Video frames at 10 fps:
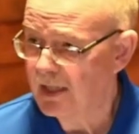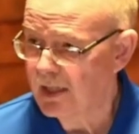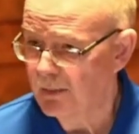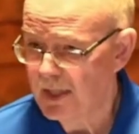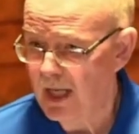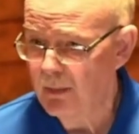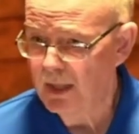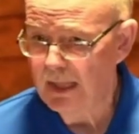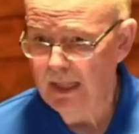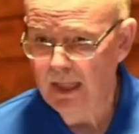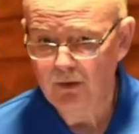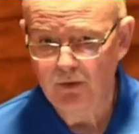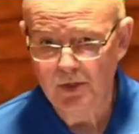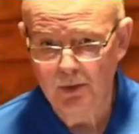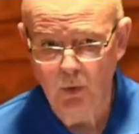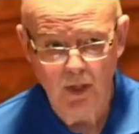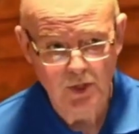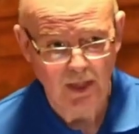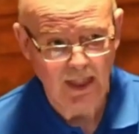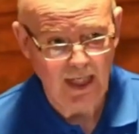time at the end for some question
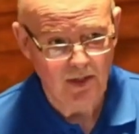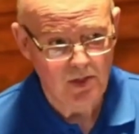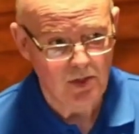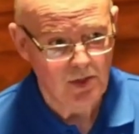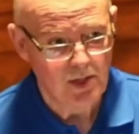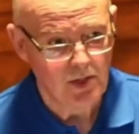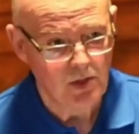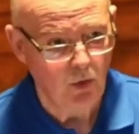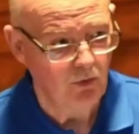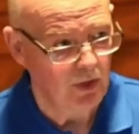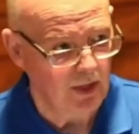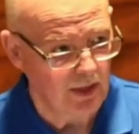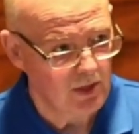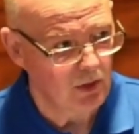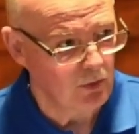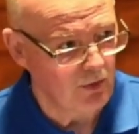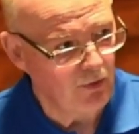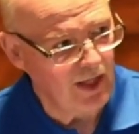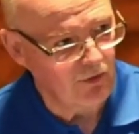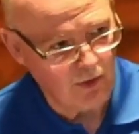and answers, so if you'd like to refrain
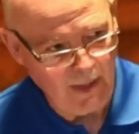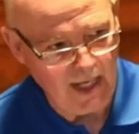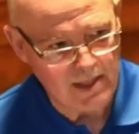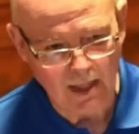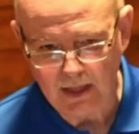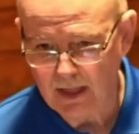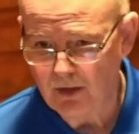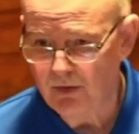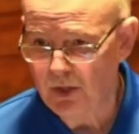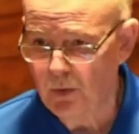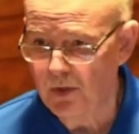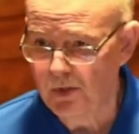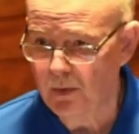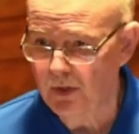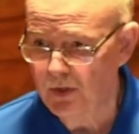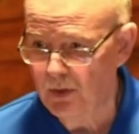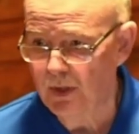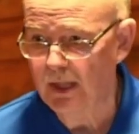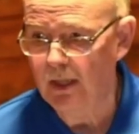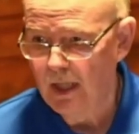from asking the individuals when they're doing
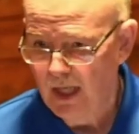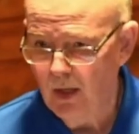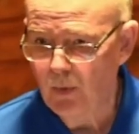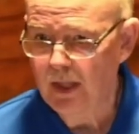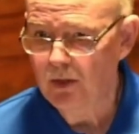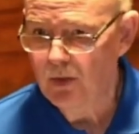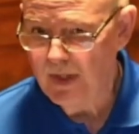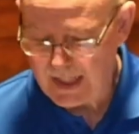it, and we can do that at